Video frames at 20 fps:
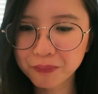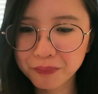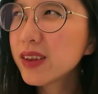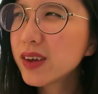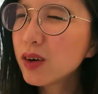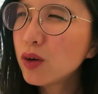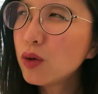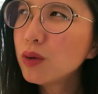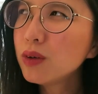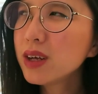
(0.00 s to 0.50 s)

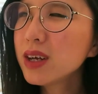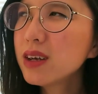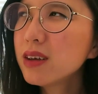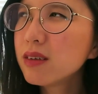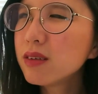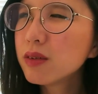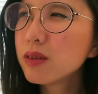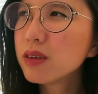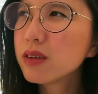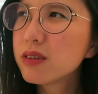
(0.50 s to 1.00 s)
The only
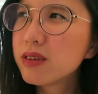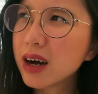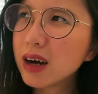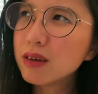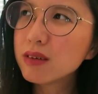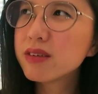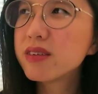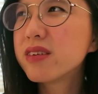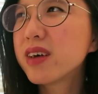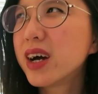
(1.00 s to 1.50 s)

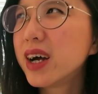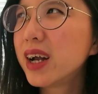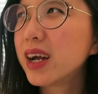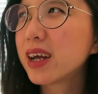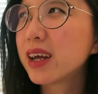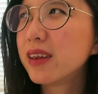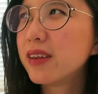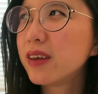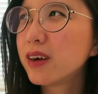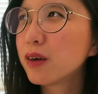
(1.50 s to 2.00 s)
downside I
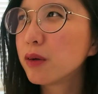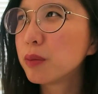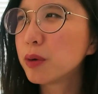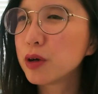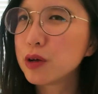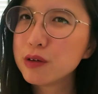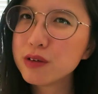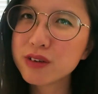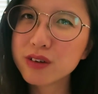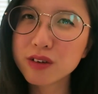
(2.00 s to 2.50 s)
can think about
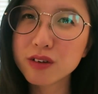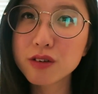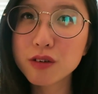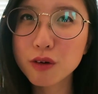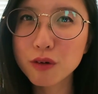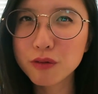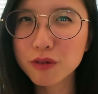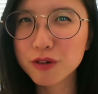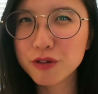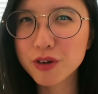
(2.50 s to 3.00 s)
using this
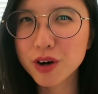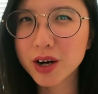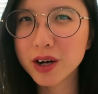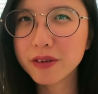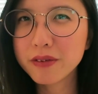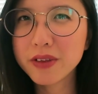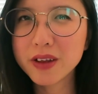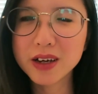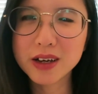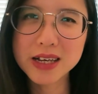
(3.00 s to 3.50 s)

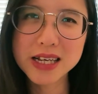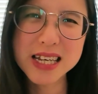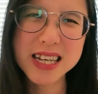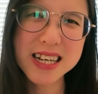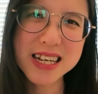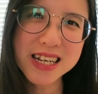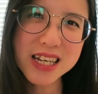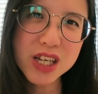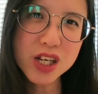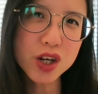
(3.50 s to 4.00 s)
OVERDRIVE thing is
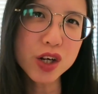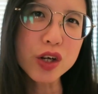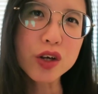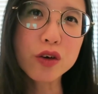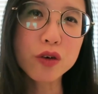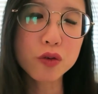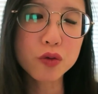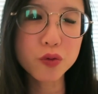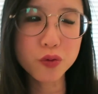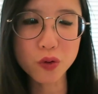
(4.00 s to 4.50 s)
that it's on
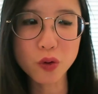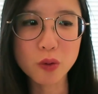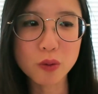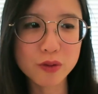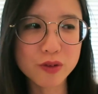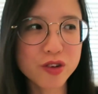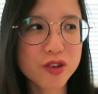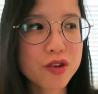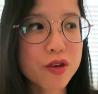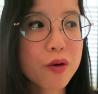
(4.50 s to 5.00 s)
your
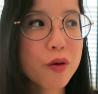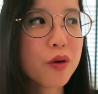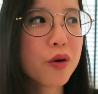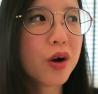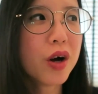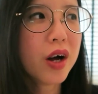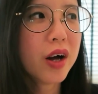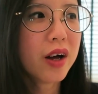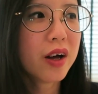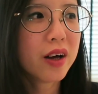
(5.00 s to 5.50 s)
phone, so
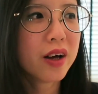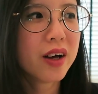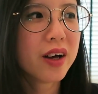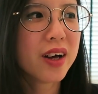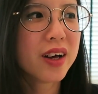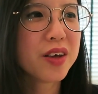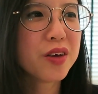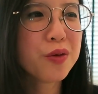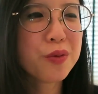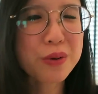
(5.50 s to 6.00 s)

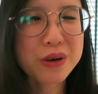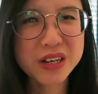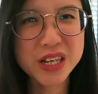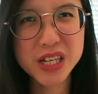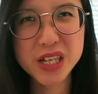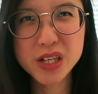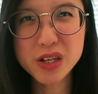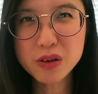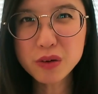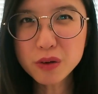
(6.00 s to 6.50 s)
you are
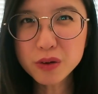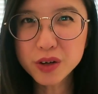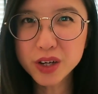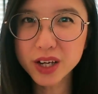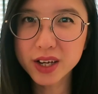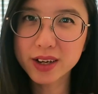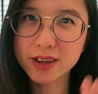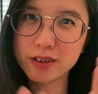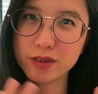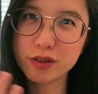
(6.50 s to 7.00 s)
still
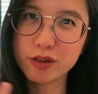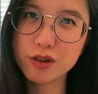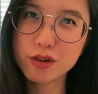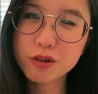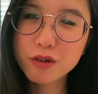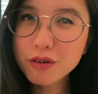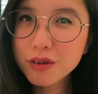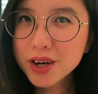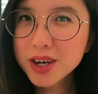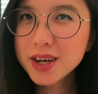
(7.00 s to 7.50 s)
looking at your
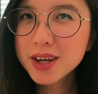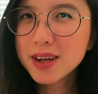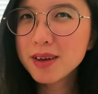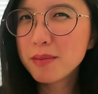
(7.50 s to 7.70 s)
screen.